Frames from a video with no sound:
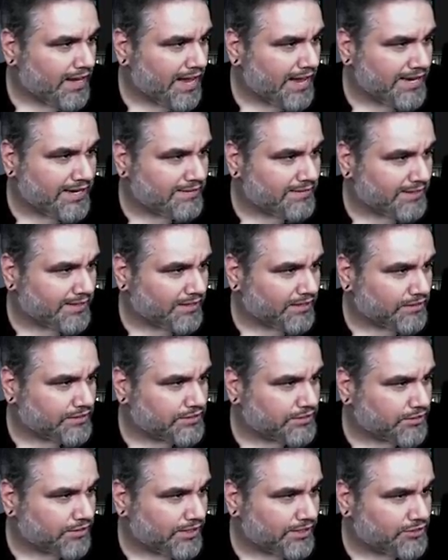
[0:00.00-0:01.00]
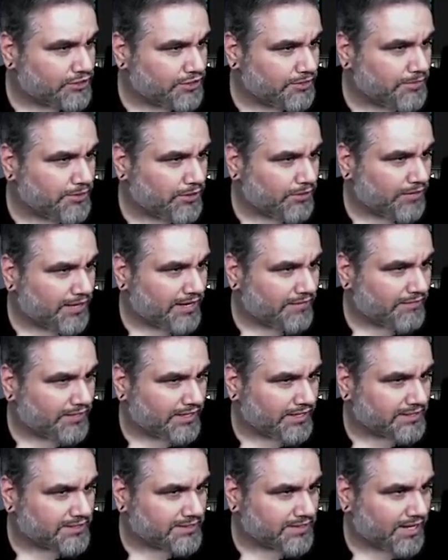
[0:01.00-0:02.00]
anything else, so I assume you don't have
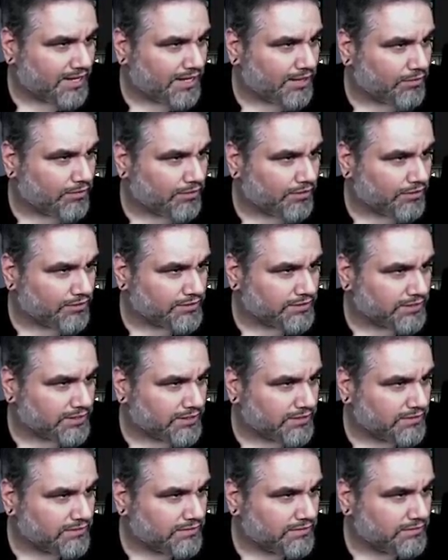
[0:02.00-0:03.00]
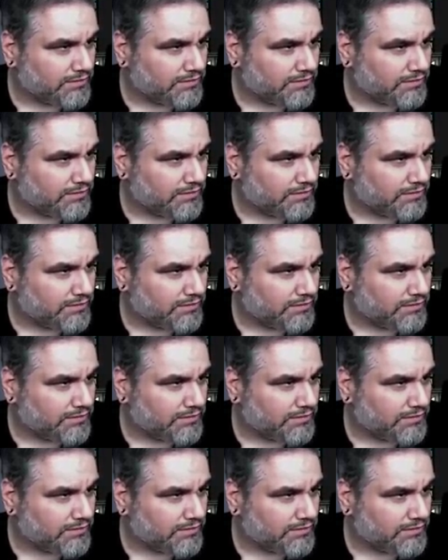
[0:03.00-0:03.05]
like a Psy or an Urza.